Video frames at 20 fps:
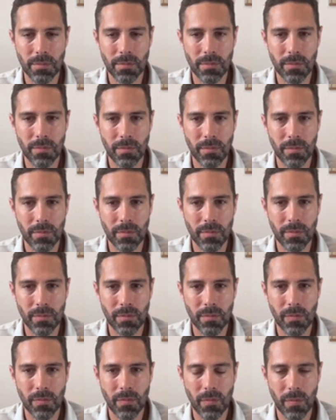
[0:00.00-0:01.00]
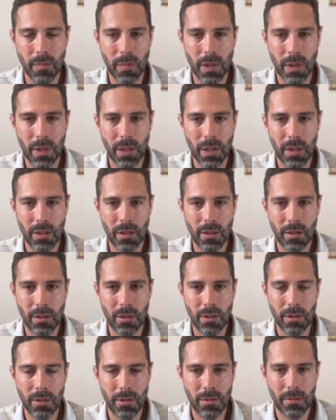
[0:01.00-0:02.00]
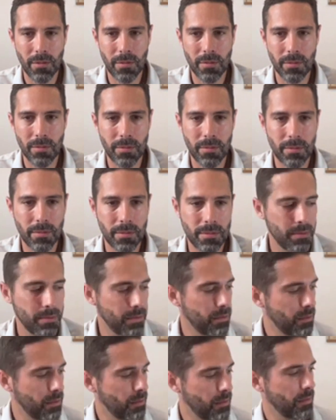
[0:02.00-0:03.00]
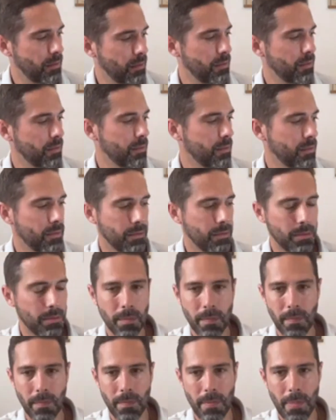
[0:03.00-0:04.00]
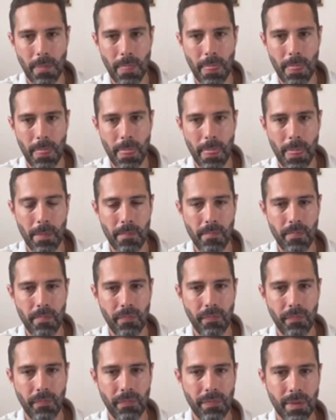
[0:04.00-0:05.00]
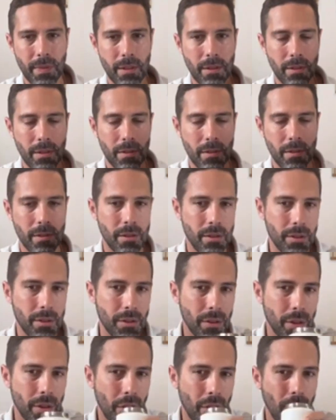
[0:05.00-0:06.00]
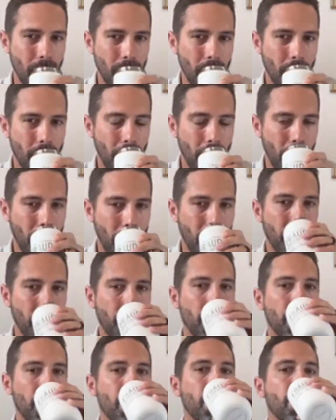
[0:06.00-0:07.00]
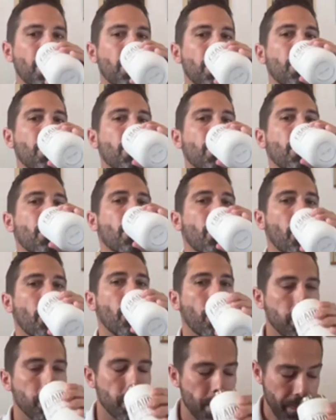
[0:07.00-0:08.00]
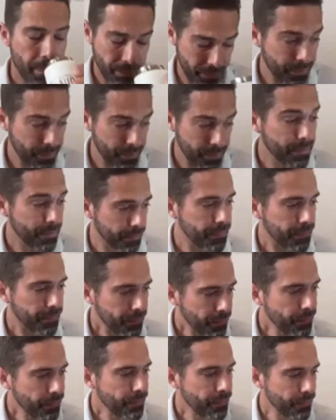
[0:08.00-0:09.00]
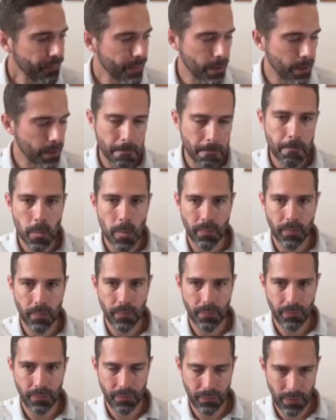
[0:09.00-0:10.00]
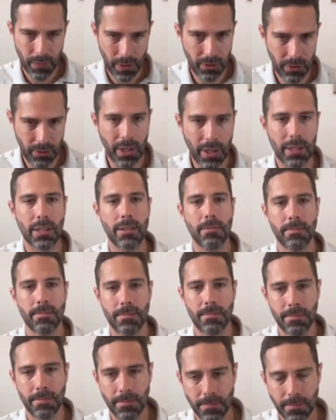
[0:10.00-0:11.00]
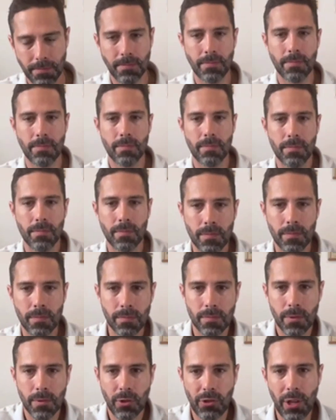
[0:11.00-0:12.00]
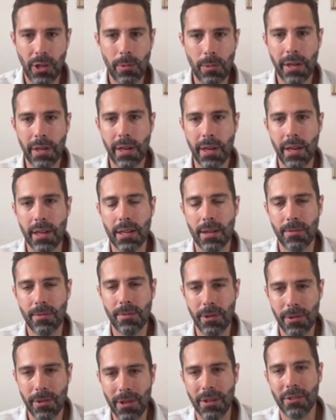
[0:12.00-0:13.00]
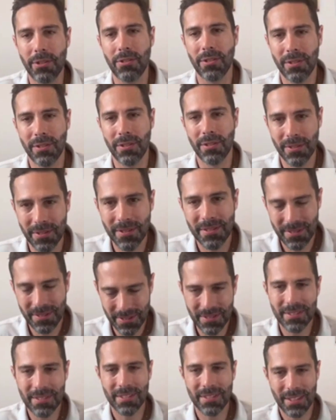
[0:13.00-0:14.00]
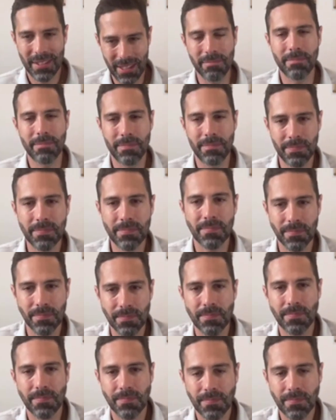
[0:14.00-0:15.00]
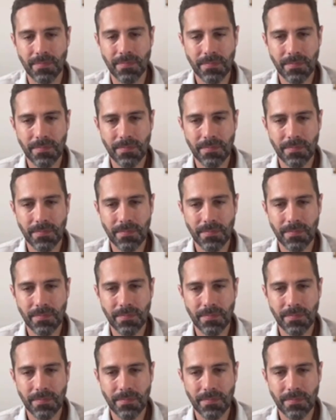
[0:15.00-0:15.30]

are listed, or the really large ones, what they're trying to do is pass some kind of audit or have a defensible, a mechanism to defend themselves, but they're not really doing things to